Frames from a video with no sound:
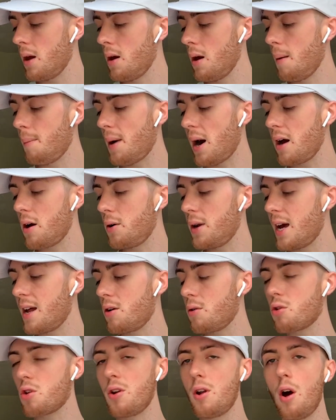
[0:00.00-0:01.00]

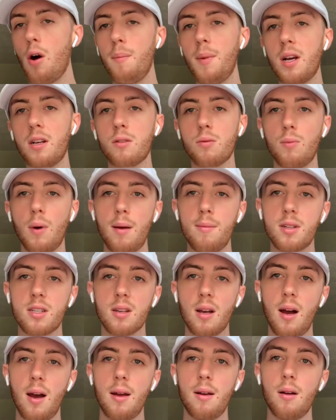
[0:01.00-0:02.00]
Bionano Genomics
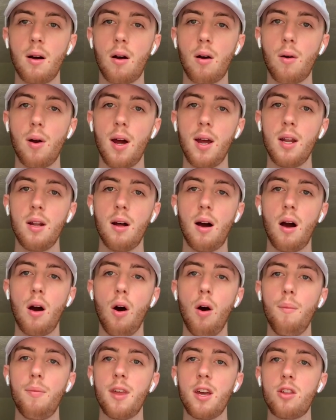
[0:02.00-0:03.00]
website. All right. I
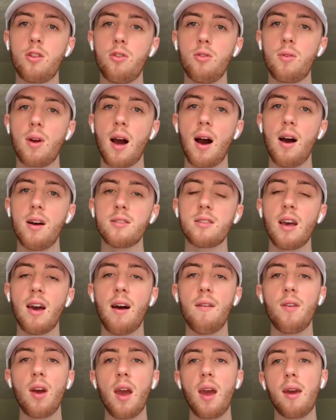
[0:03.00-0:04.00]
hope that you guys
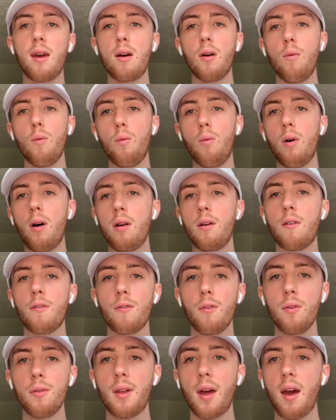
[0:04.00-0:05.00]
have a
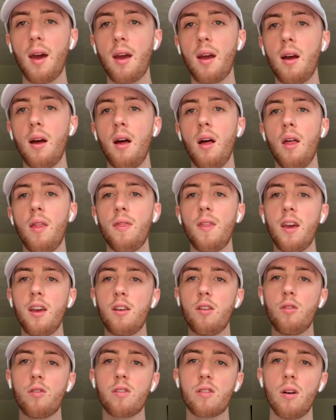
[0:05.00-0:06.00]
wonderful day.
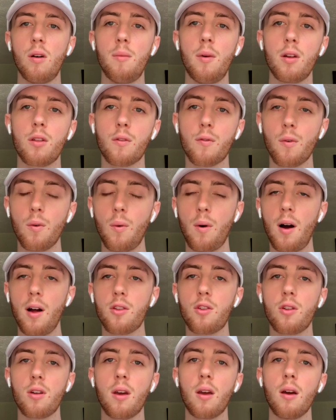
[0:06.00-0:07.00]
Thank you so much for
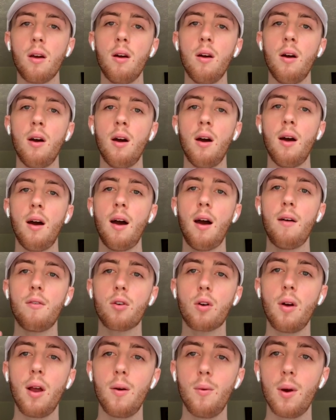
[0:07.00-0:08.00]
watching. Have
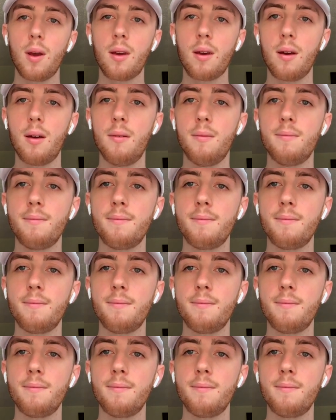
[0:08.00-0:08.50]
a great weekend.